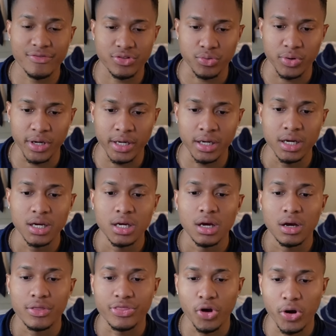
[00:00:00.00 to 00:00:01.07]
five three,
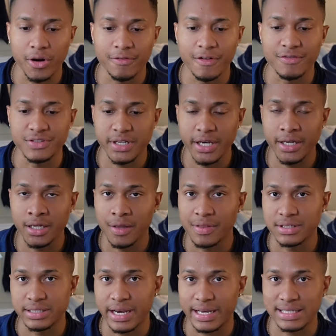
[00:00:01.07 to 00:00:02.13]
thirty fifteen
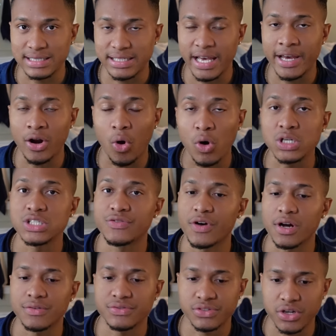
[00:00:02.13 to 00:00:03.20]
in the second set on
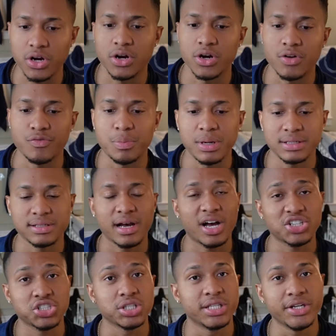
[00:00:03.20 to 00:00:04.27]
Zverev's serve, but
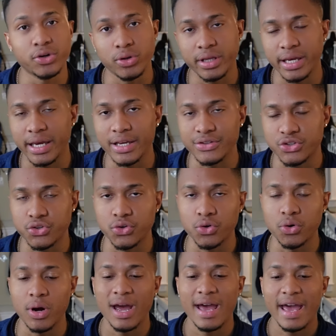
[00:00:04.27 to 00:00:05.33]
Sasha literally hit
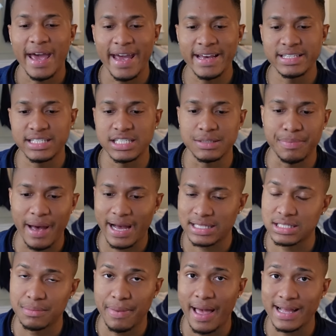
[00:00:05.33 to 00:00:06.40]
two aces
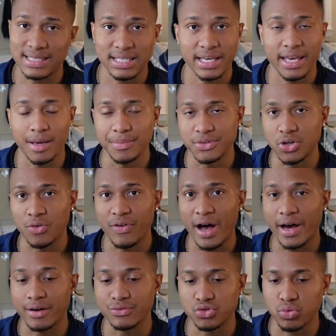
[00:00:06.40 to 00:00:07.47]
back to back to get himself
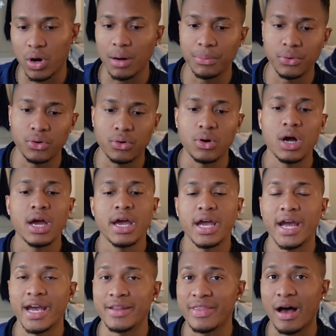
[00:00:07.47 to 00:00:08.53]
out of trouble.
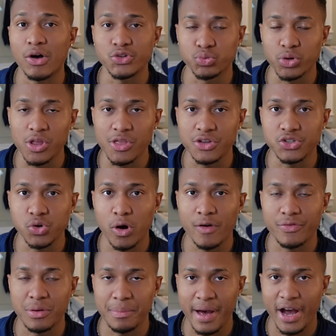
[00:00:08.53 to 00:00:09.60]
And that was really the
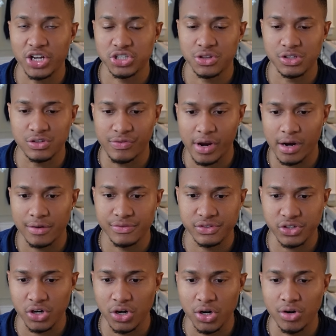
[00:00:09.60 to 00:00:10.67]
story of the match, the Zverev
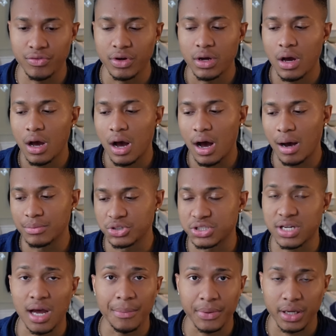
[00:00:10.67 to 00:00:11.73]
serve um,
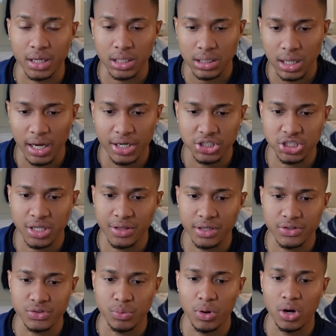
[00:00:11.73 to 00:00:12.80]
just coming in clutch.
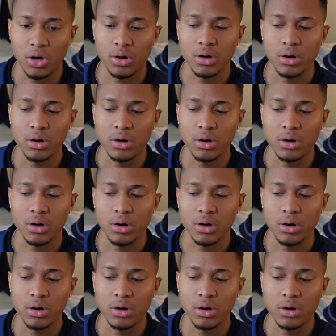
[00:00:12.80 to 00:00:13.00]
And then as